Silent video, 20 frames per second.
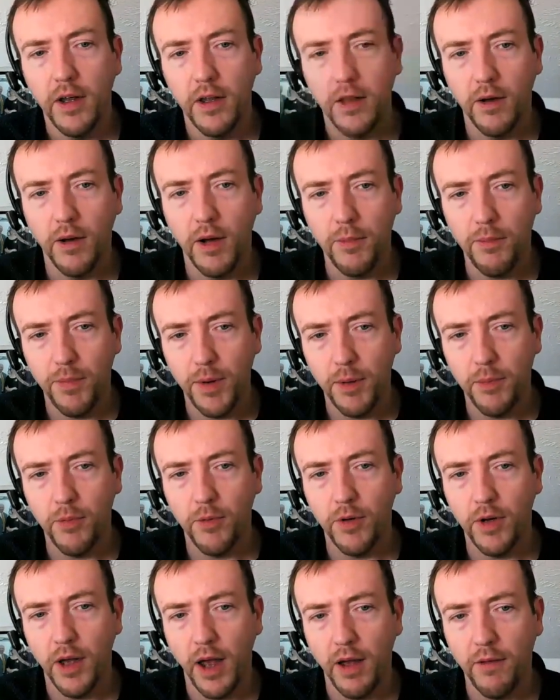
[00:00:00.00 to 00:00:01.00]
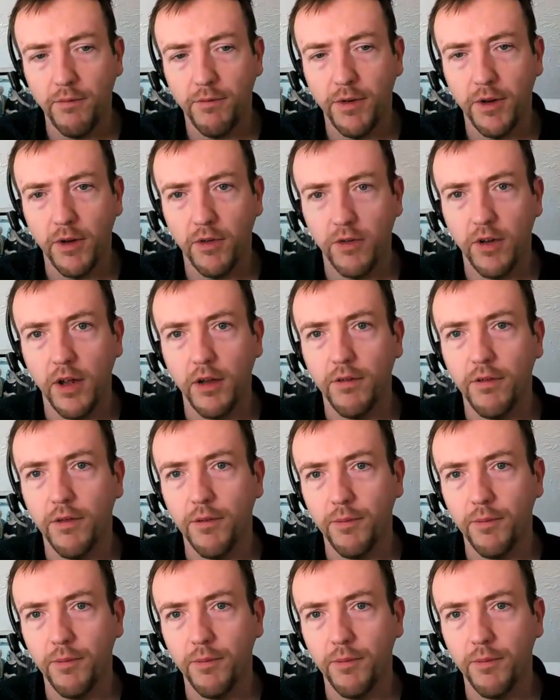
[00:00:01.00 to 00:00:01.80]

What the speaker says: that people can feel safe.